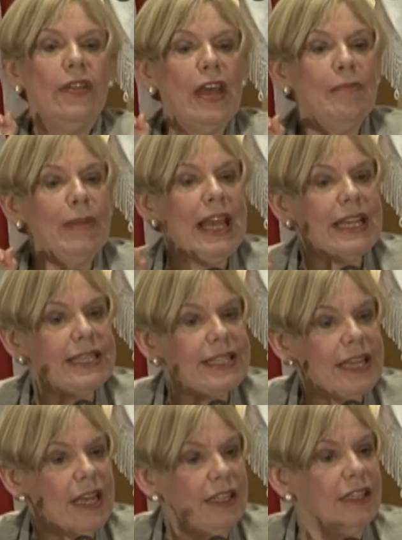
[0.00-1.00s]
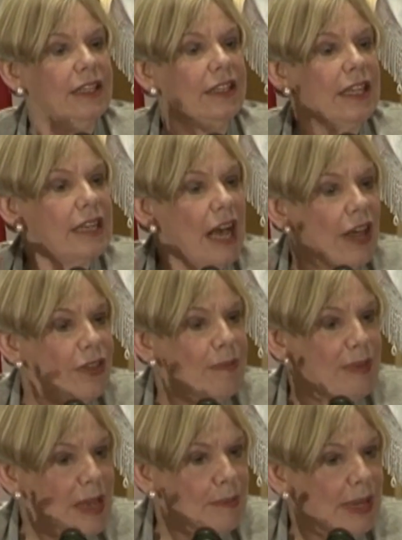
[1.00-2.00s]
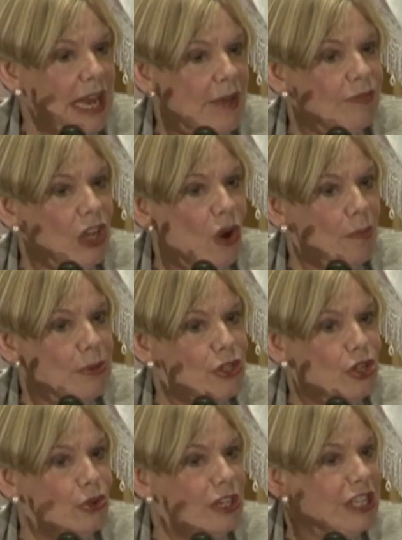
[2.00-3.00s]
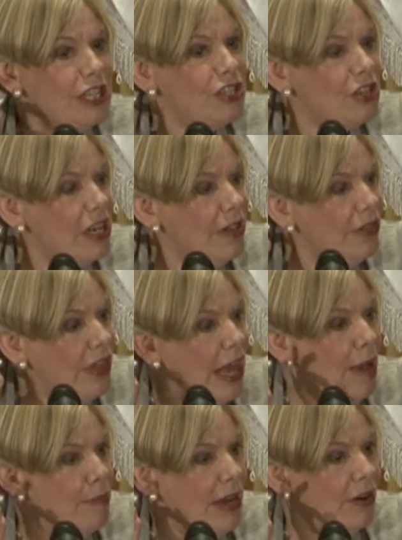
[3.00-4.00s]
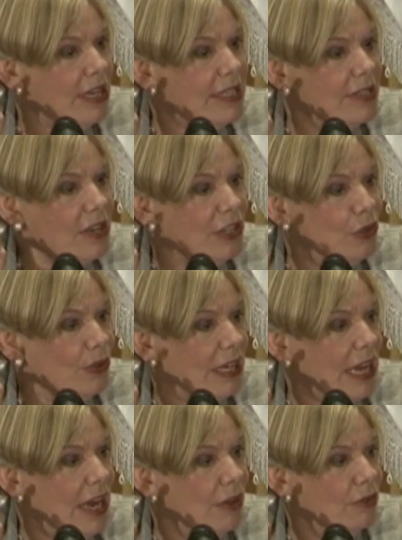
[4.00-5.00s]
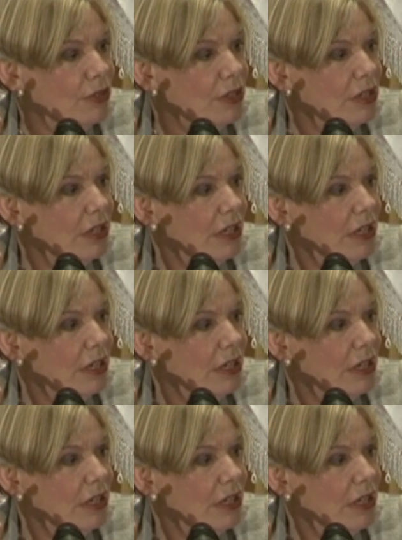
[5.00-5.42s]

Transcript: then make certain that other people have the opportunity to turn their merits to account.